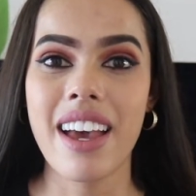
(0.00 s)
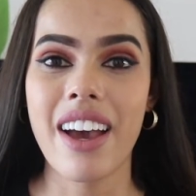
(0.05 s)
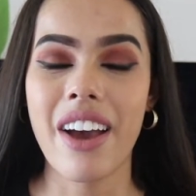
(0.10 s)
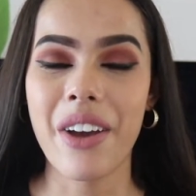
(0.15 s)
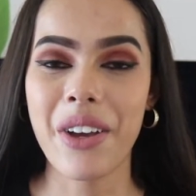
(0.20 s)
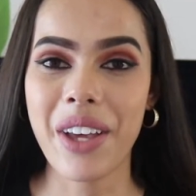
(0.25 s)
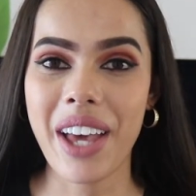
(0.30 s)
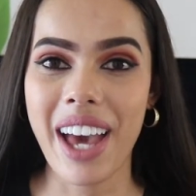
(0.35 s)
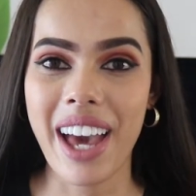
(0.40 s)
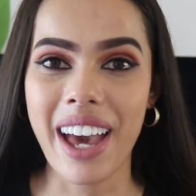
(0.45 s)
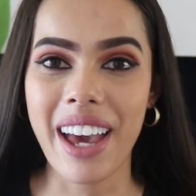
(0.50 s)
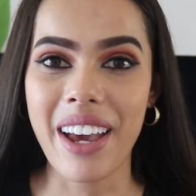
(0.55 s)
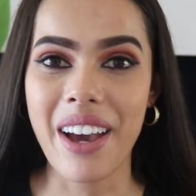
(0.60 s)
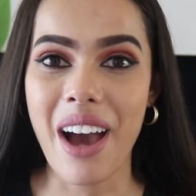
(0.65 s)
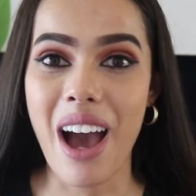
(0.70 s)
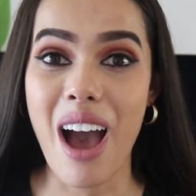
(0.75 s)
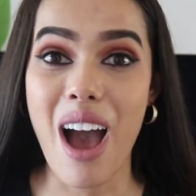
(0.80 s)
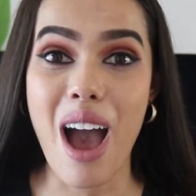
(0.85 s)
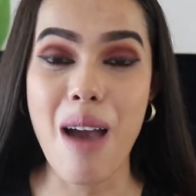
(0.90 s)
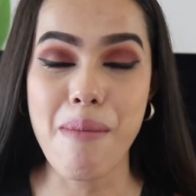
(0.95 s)
okay,
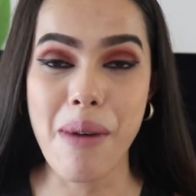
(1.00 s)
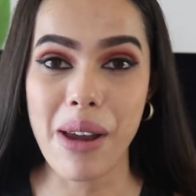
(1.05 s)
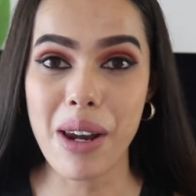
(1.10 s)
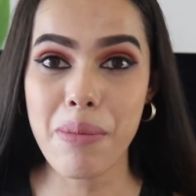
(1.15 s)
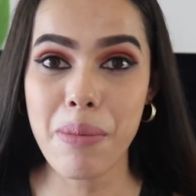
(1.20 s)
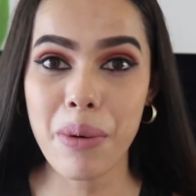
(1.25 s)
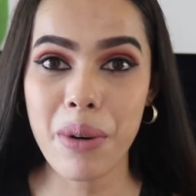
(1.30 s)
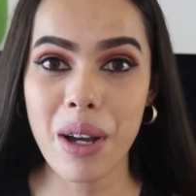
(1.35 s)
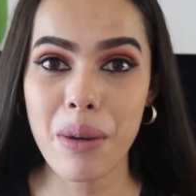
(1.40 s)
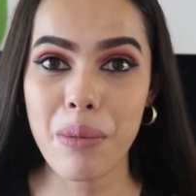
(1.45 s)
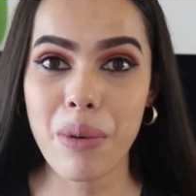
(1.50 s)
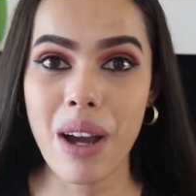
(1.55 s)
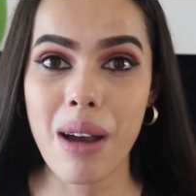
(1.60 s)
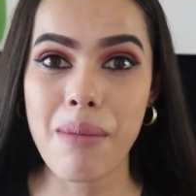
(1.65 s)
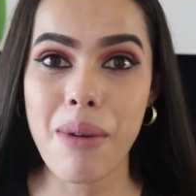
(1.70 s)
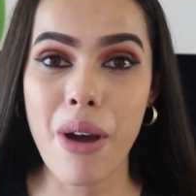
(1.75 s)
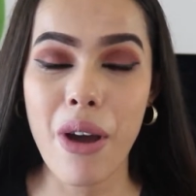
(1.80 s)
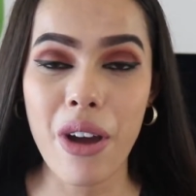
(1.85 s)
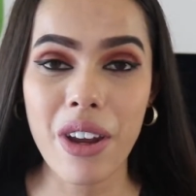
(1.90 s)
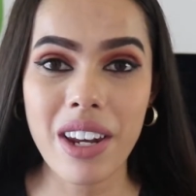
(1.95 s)
I'm at a point where I'm
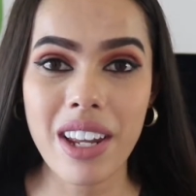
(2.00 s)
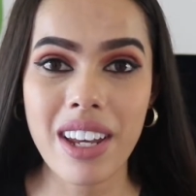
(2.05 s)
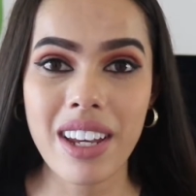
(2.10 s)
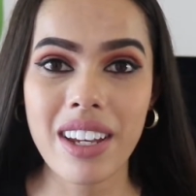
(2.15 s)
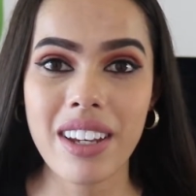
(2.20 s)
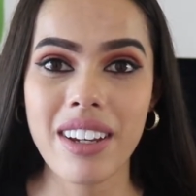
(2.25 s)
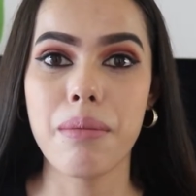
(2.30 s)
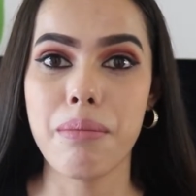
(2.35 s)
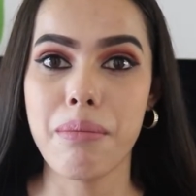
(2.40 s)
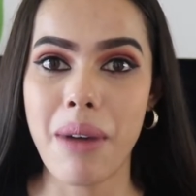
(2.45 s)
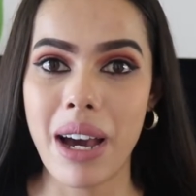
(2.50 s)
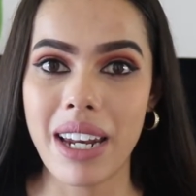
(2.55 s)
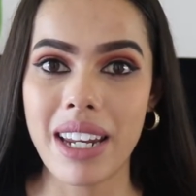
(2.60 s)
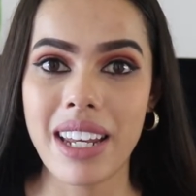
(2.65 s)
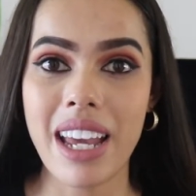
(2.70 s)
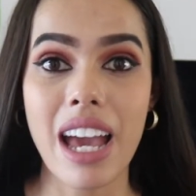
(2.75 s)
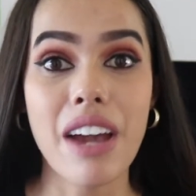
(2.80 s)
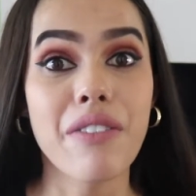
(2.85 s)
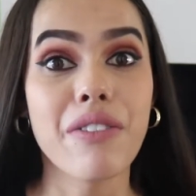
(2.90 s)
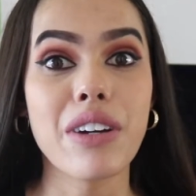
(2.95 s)
earning money
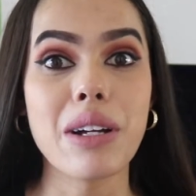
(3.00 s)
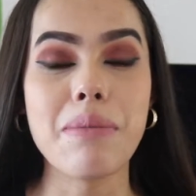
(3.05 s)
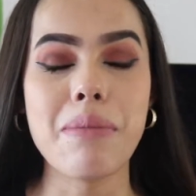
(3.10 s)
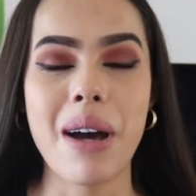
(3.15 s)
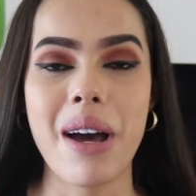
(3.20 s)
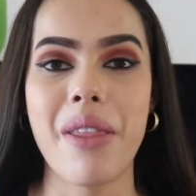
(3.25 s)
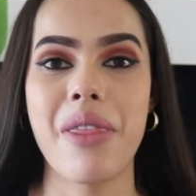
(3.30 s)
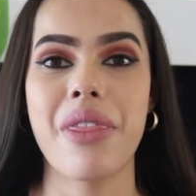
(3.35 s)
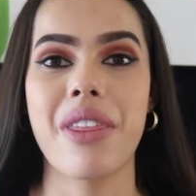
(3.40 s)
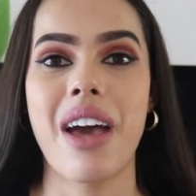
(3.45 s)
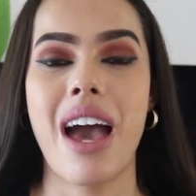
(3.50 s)
every month.